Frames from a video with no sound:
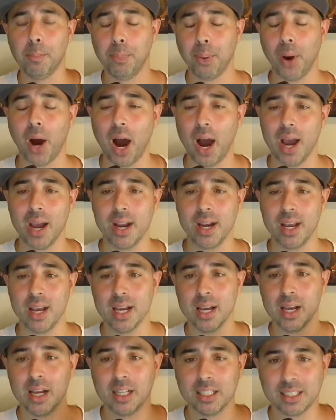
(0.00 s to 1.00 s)
but
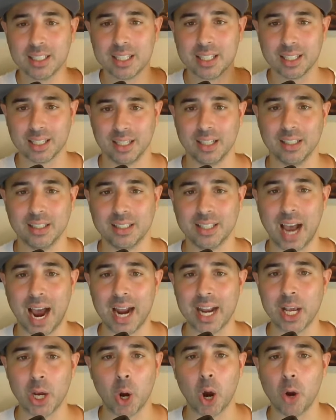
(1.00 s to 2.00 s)

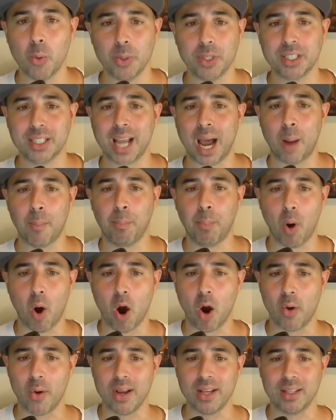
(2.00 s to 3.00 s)
signing on with Scott
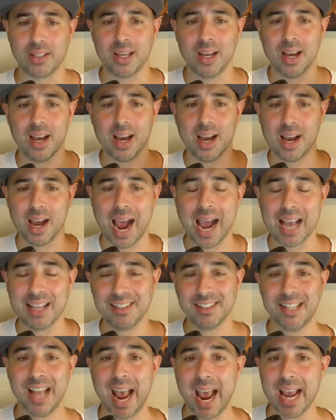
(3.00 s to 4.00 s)
Boras
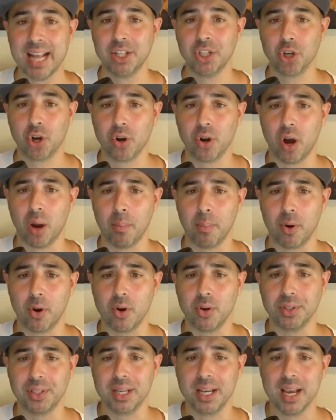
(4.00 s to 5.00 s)
has tanked your
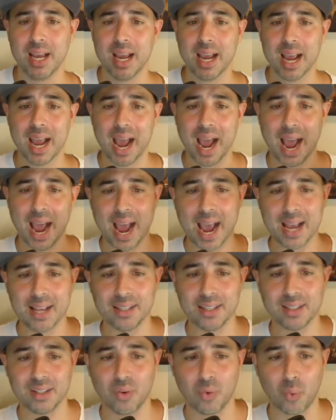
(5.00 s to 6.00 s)
numbers,
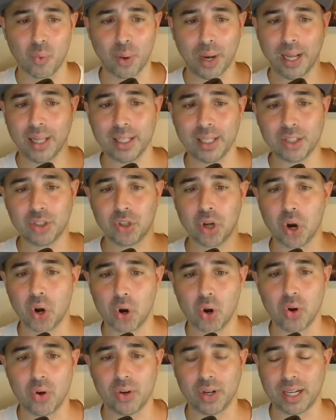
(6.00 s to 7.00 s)
has really
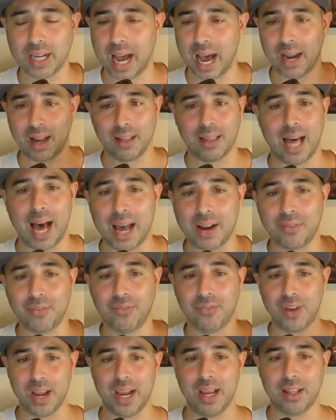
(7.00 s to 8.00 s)
turned kind of a lot of
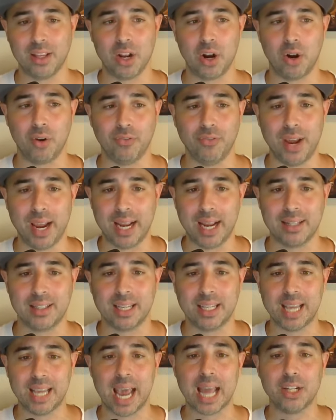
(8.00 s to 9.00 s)
fans
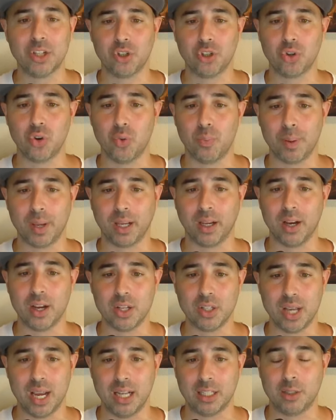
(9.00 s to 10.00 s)
against you
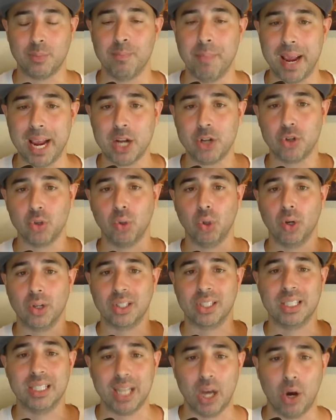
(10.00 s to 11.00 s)
because it's made you
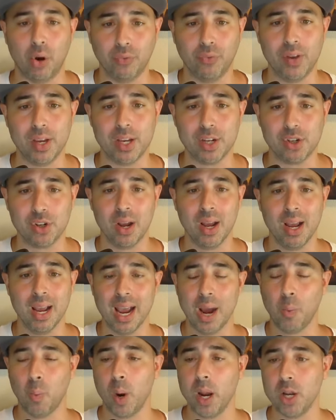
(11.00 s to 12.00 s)
look selfish.
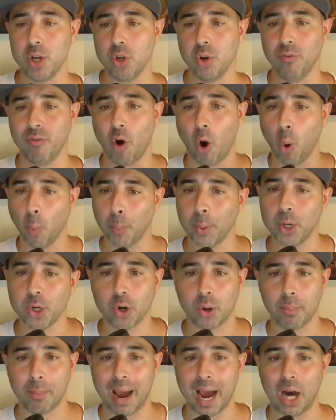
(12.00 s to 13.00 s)
When you've opened
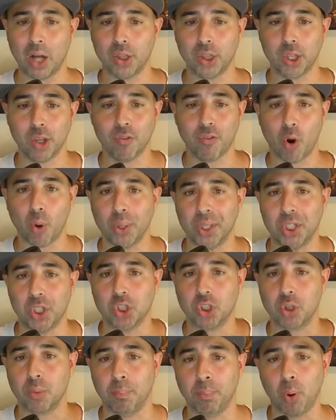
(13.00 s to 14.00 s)
your mouth, you've only
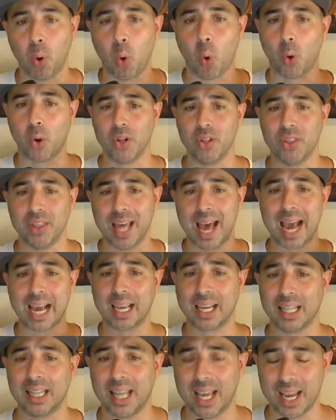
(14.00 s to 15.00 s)
supported
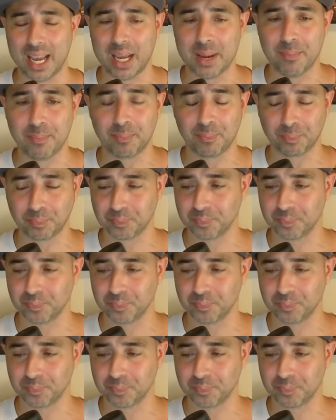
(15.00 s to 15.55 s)
that claim.